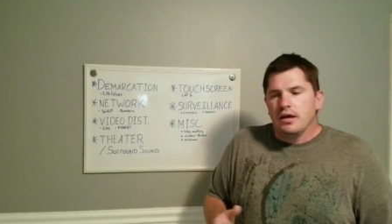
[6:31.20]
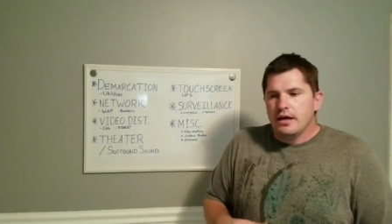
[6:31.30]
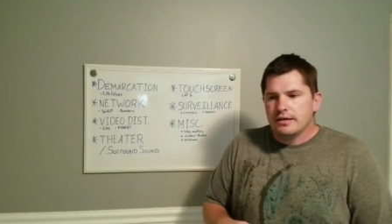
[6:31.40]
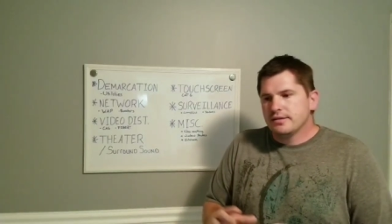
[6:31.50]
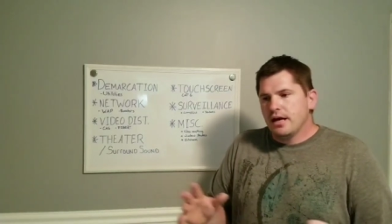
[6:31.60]

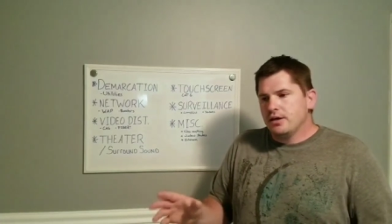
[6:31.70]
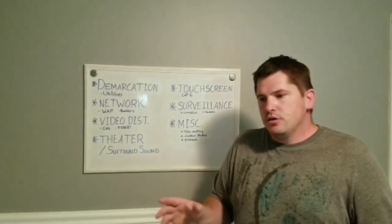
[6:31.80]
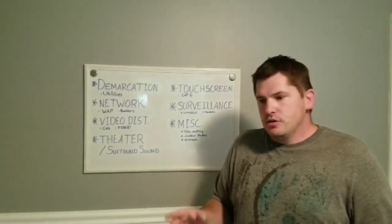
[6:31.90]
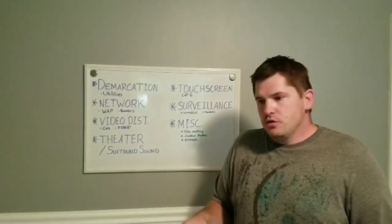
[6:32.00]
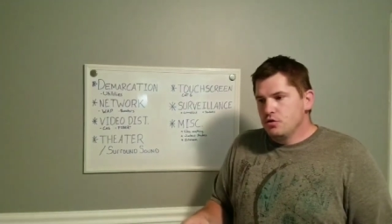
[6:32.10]
it's not
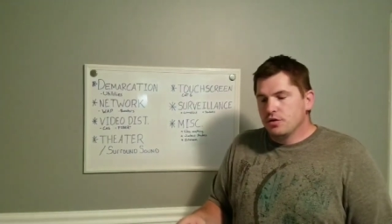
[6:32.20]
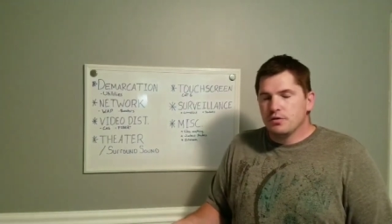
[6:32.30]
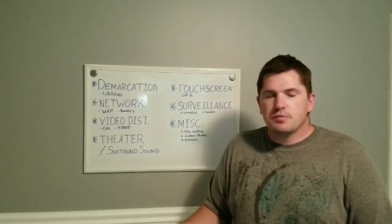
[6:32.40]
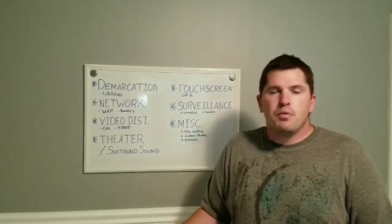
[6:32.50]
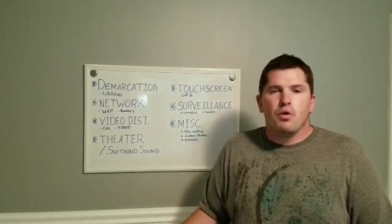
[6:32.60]
you, you can
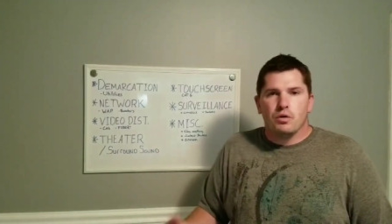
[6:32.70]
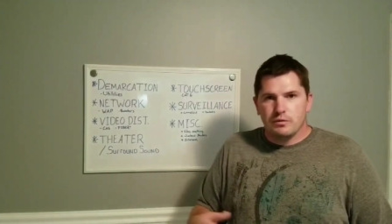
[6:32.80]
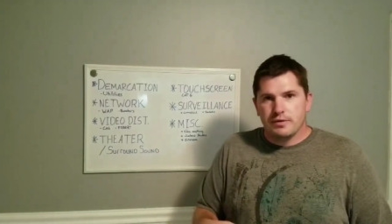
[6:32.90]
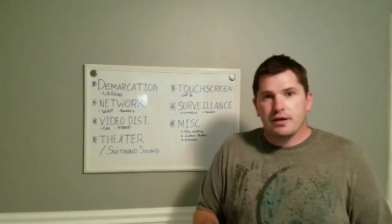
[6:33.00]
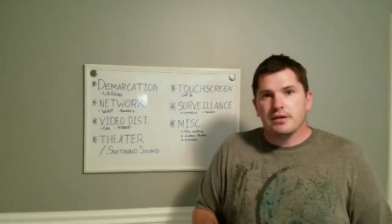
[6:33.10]
just pull
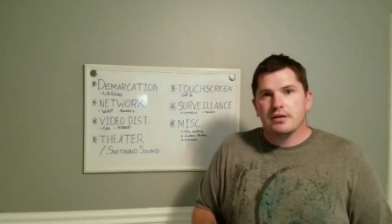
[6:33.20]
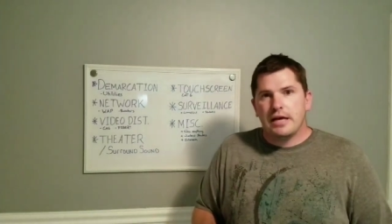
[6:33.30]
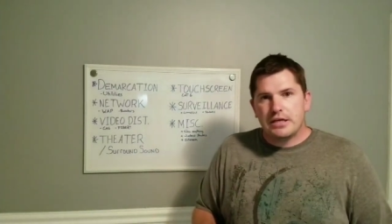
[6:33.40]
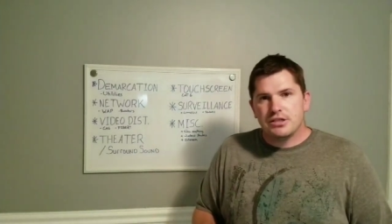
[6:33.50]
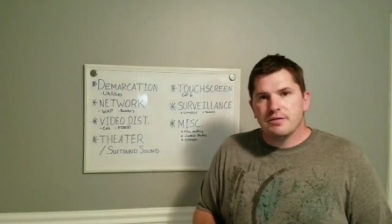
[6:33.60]
redundant
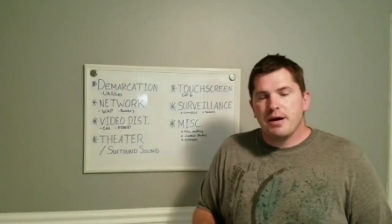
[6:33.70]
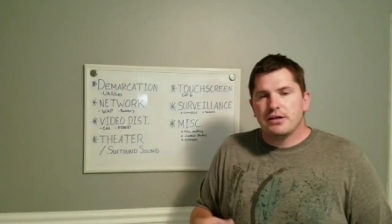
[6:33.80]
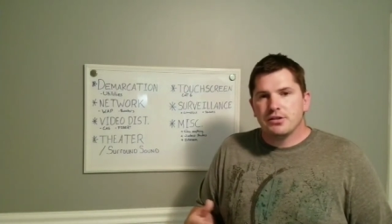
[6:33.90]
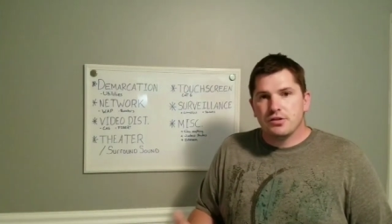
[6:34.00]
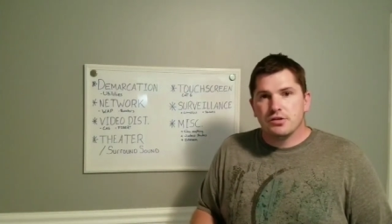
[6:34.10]
HDMI
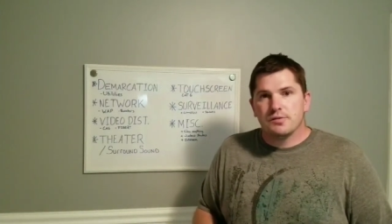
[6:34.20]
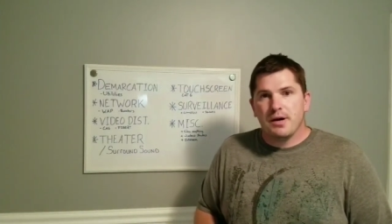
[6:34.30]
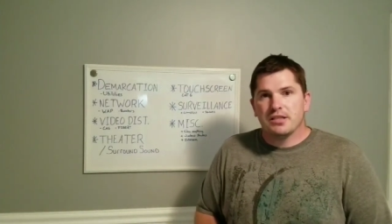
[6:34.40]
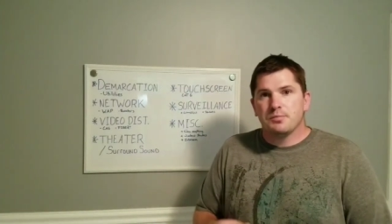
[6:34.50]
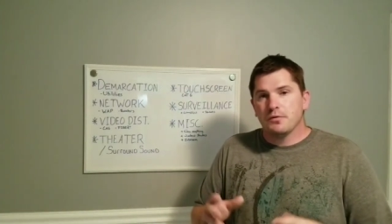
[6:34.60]
to certain
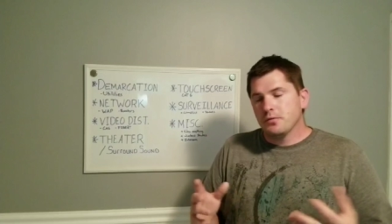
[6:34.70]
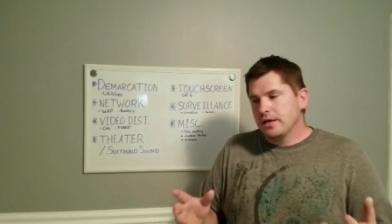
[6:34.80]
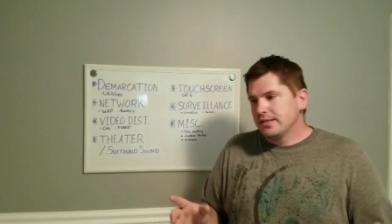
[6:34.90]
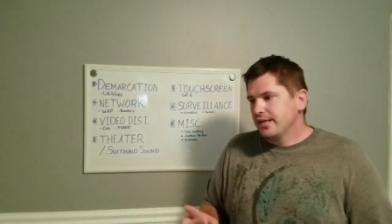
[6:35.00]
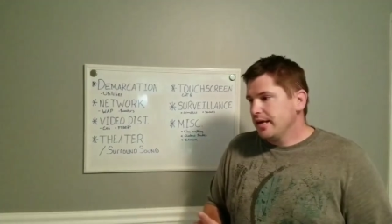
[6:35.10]
spots. But for
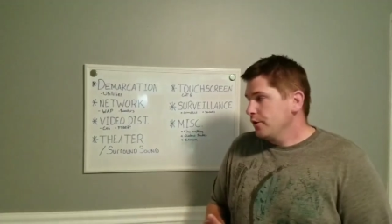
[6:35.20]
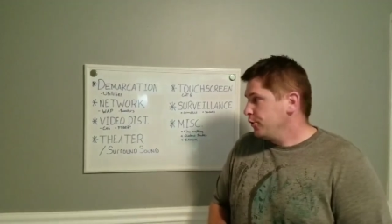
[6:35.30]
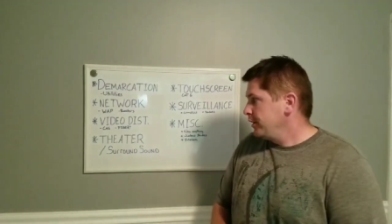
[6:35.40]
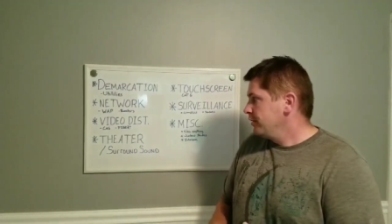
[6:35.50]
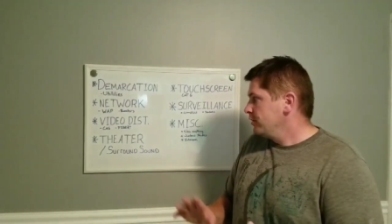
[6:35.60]
like say a
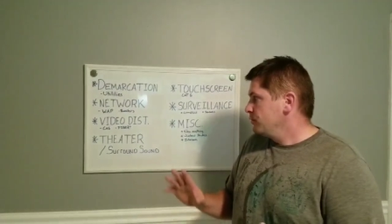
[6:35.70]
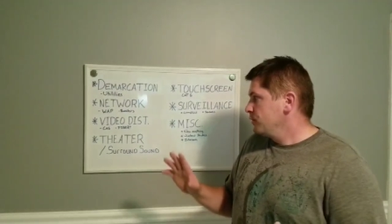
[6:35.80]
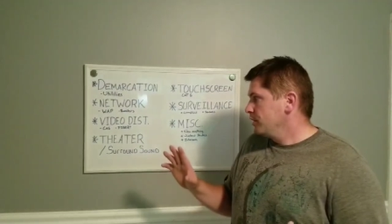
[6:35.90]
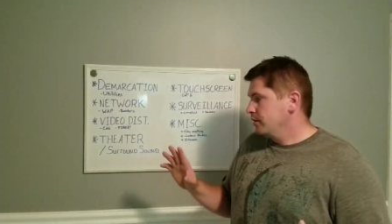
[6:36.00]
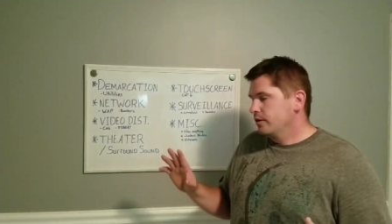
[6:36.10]
theater
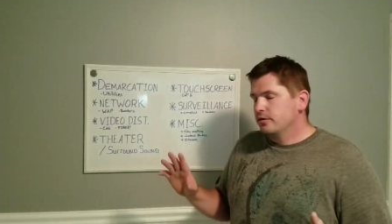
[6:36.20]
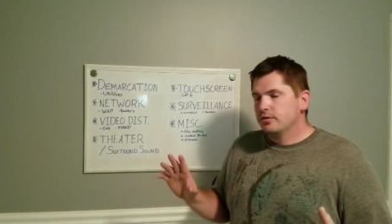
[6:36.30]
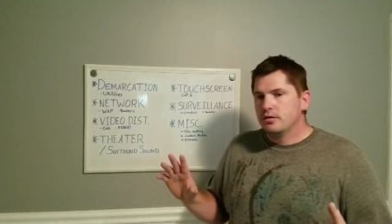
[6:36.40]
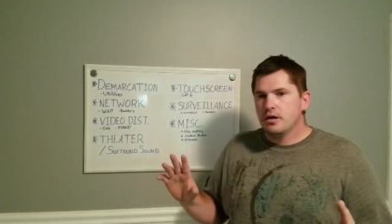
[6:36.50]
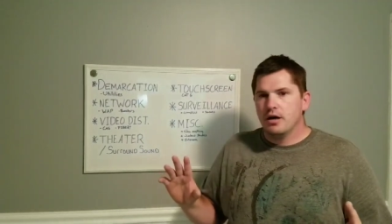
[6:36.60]
where
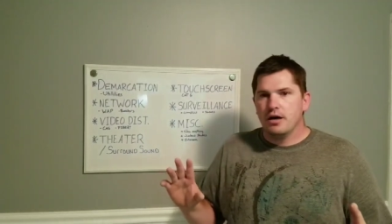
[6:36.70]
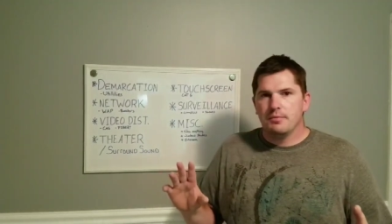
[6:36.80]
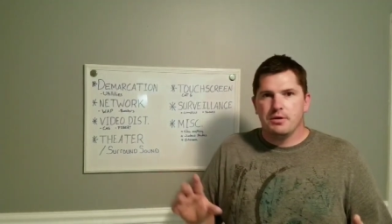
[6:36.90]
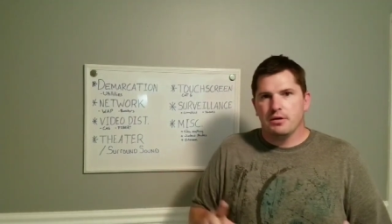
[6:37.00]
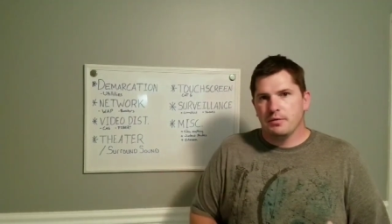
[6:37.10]

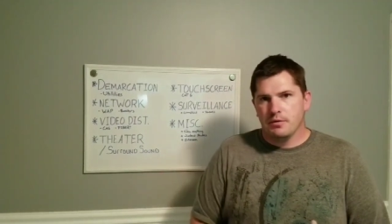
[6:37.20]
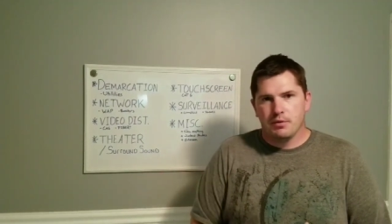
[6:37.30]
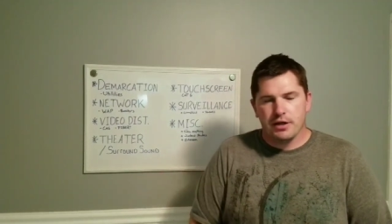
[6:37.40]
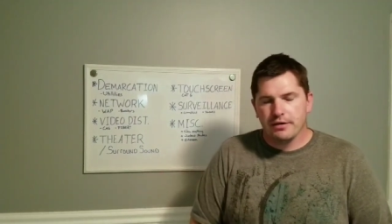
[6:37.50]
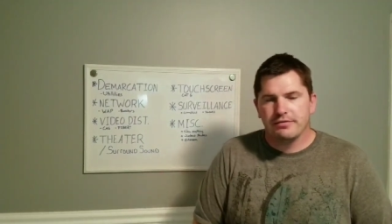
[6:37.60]
um, you're you're
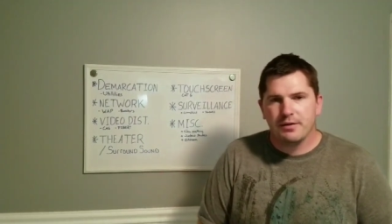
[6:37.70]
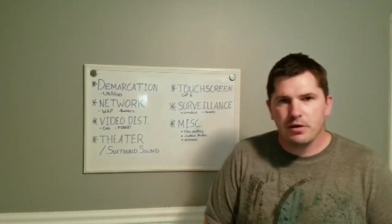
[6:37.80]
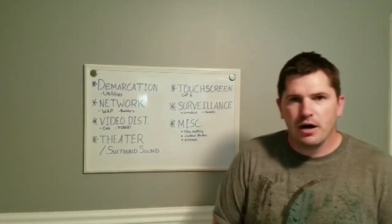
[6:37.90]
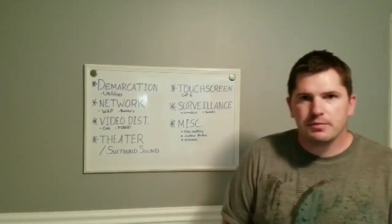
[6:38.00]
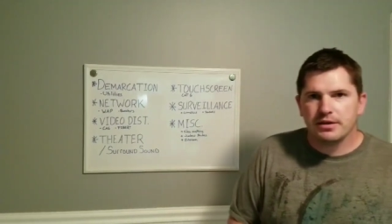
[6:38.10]
putting in fiber
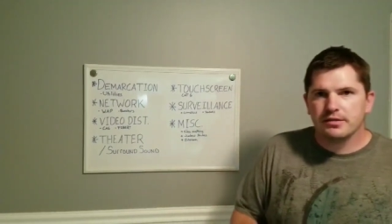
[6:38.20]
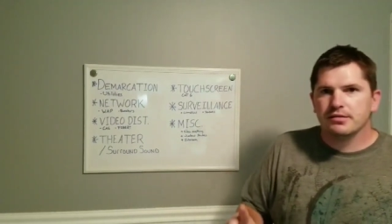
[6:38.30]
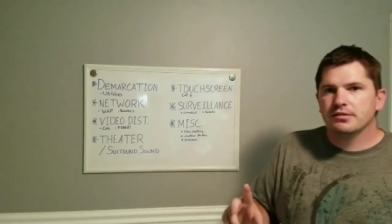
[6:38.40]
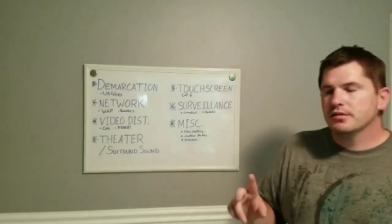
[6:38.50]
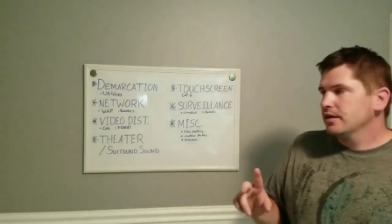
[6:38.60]

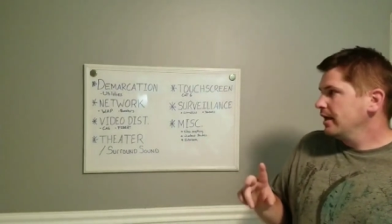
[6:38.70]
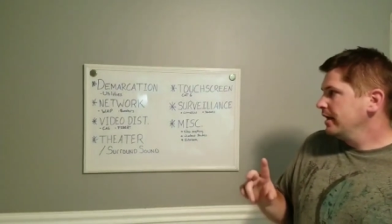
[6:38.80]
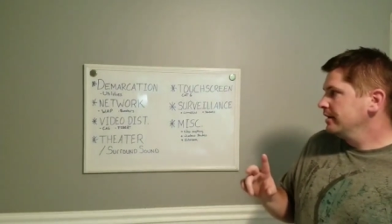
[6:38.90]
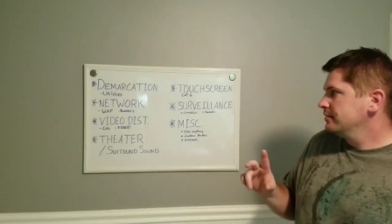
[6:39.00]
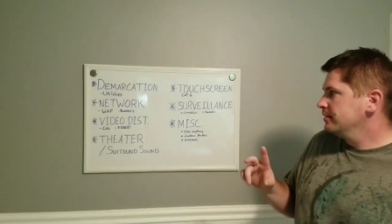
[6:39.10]
optics
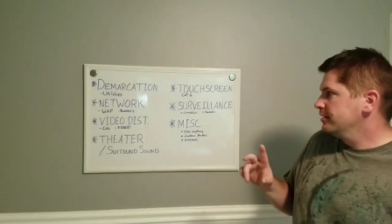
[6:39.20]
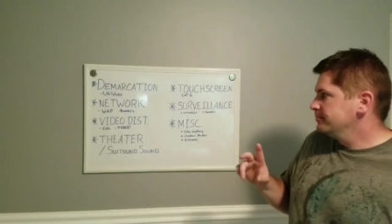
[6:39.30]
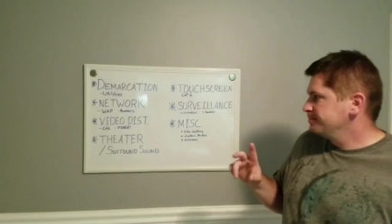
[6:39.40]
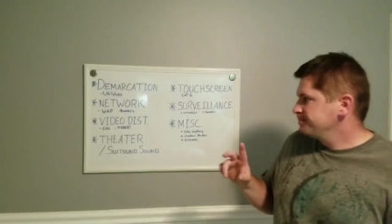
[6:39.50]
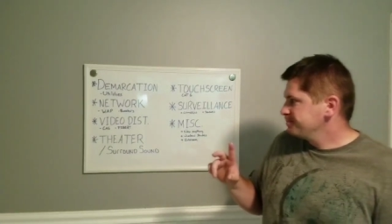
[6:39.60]
and
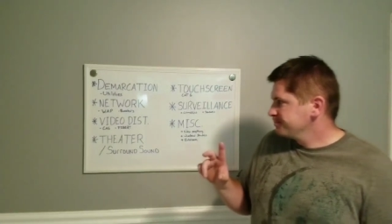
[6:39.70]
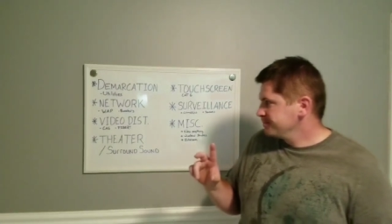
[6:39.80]
um,